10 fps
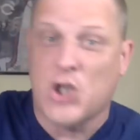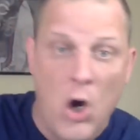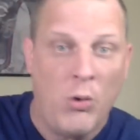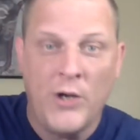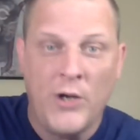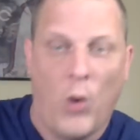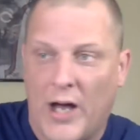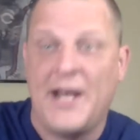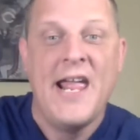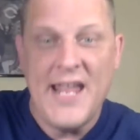
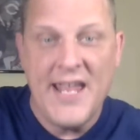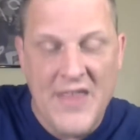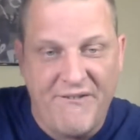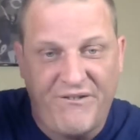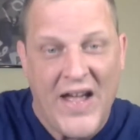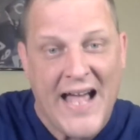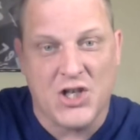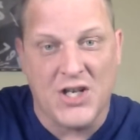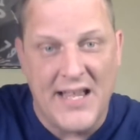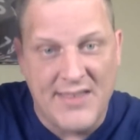2-1 in the
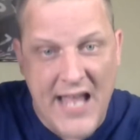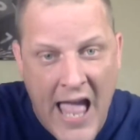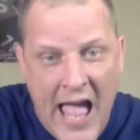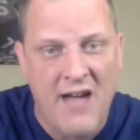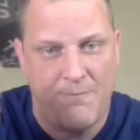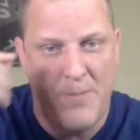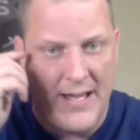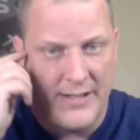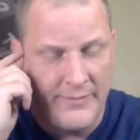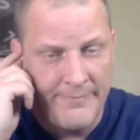fashion that they have
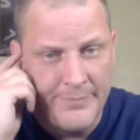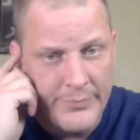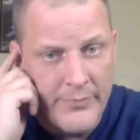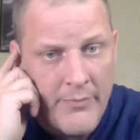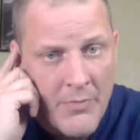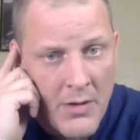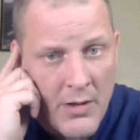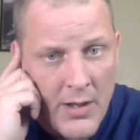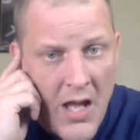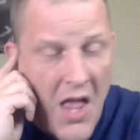been.
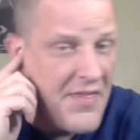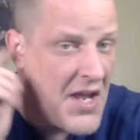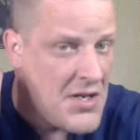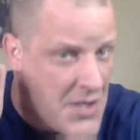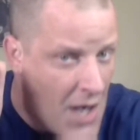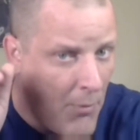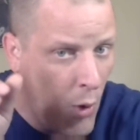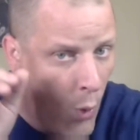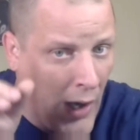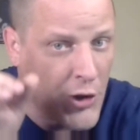The
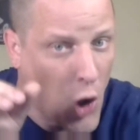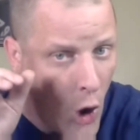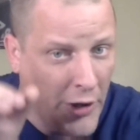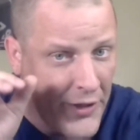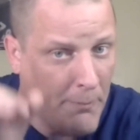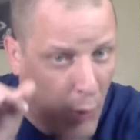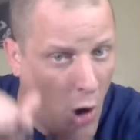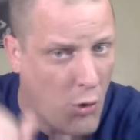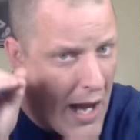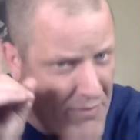number one goal of the
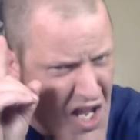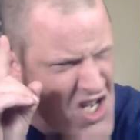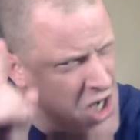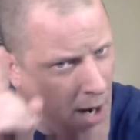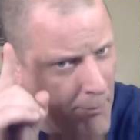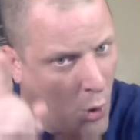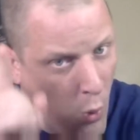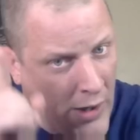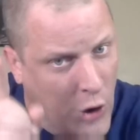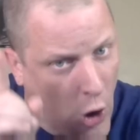program, the number
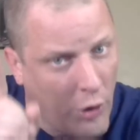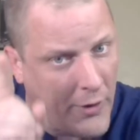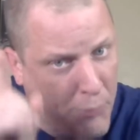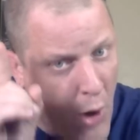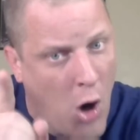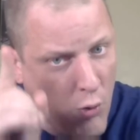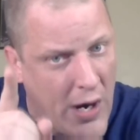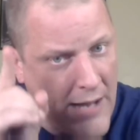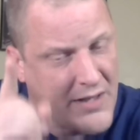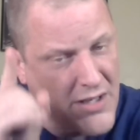one goal of the
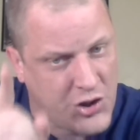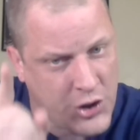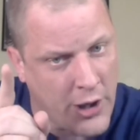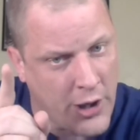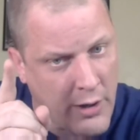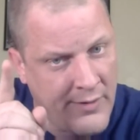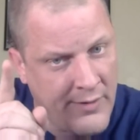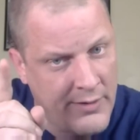program this year